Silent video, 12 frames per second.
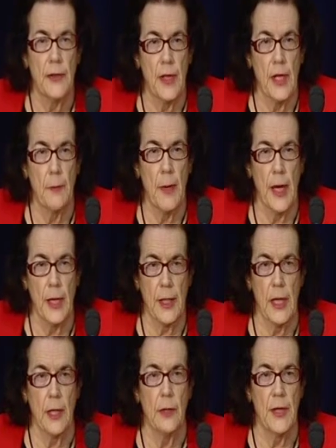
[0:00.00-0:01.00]
They're
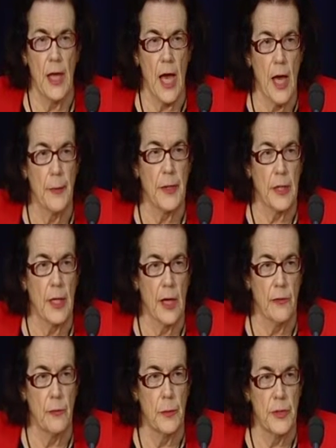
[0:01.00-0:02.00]
marking the Abbott
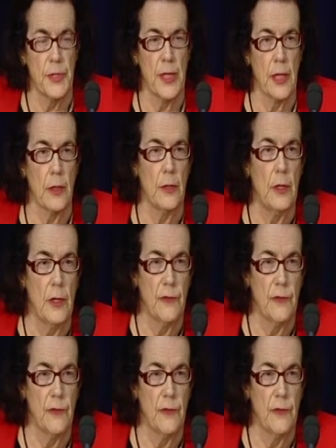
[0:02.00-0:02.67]
government down